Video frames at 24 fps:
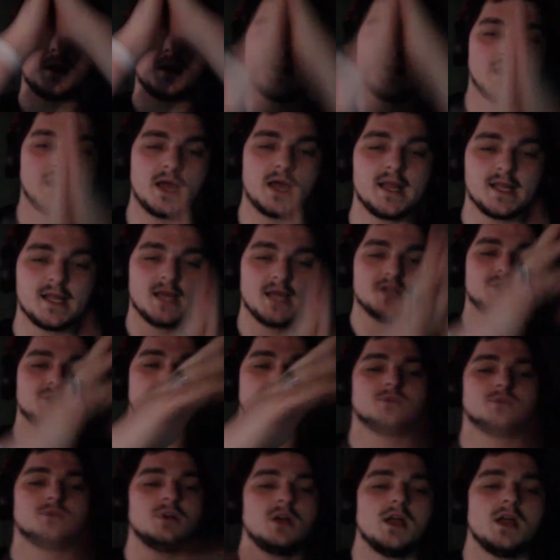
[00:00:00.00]
I got
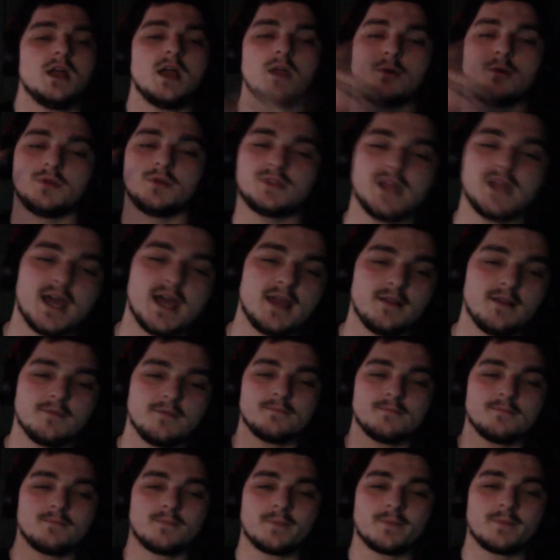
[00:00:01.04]
you. And with that,
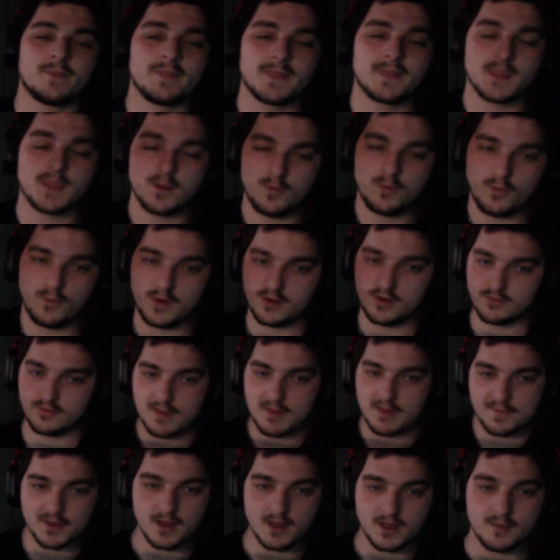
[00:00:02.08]
we are
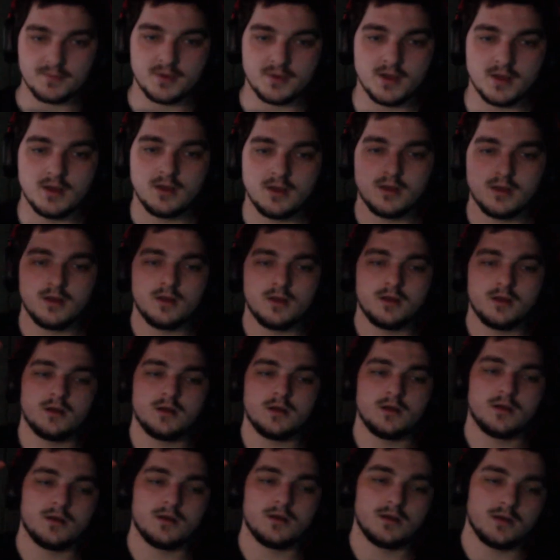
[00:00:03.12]
wrapping up.
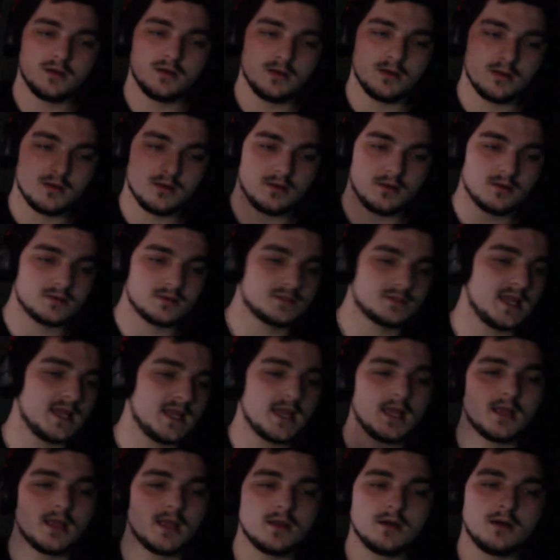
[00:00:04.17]

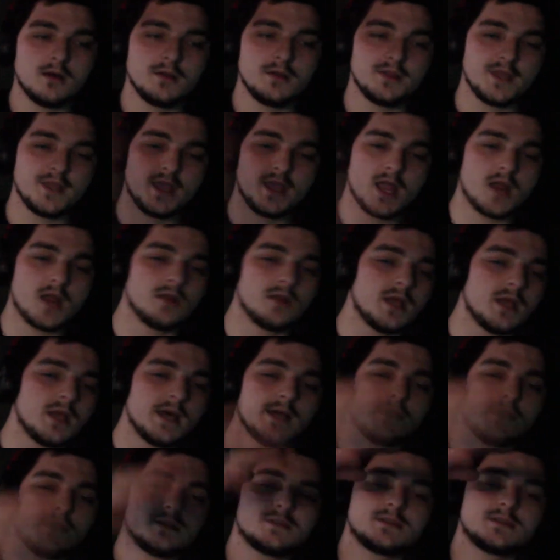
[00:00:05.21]
Stay on the
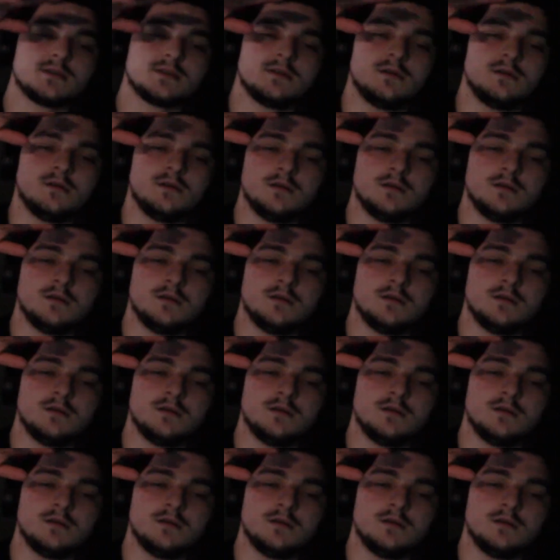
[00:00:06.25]
airlines.